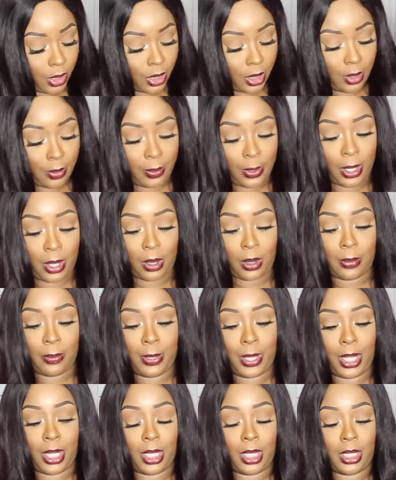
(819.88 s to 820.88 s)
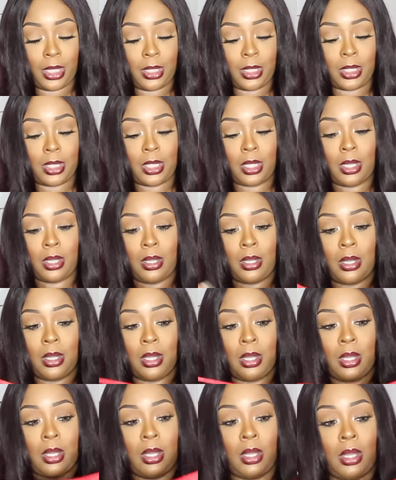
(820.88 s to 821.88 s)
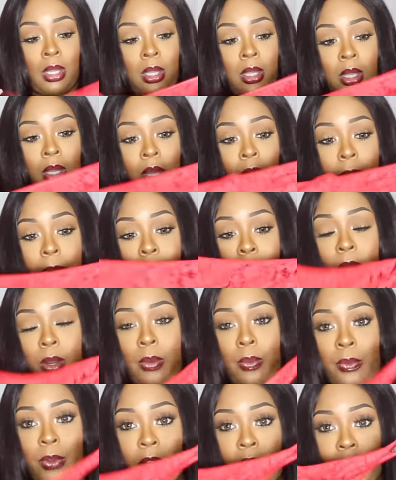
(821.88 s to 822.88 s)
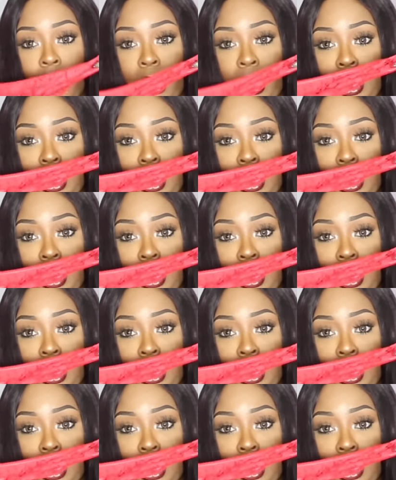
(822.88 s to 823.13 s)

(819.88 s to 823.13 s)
with a pair of panties, a pair of red